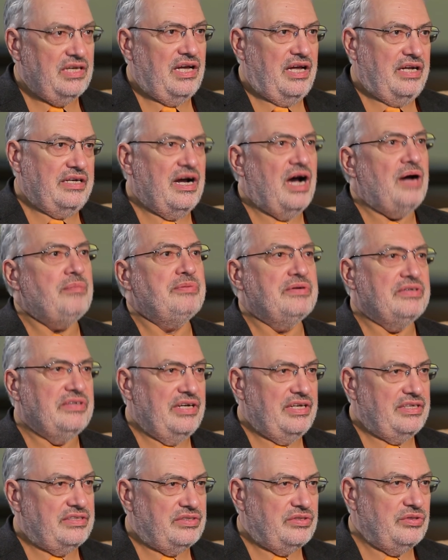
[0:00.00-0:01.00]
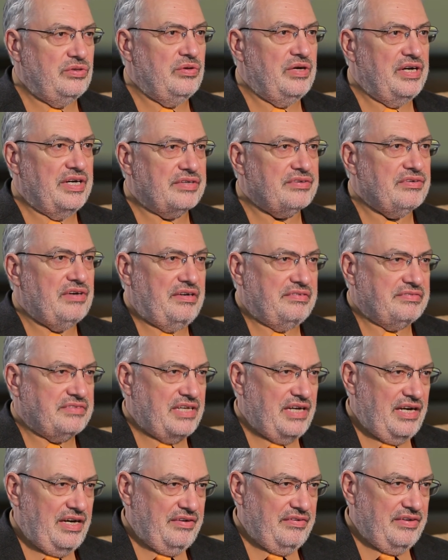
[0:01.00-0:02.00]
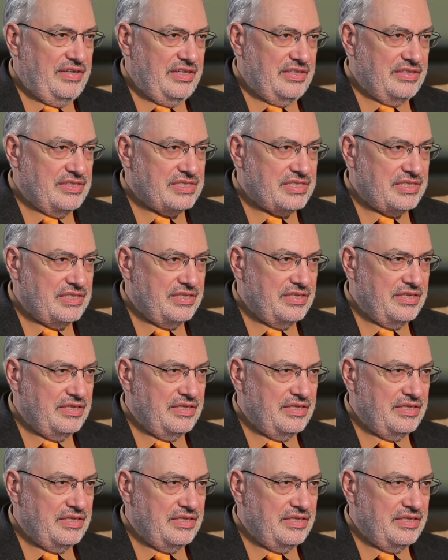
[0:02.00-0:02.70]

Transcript: and operate two aircraft carriers,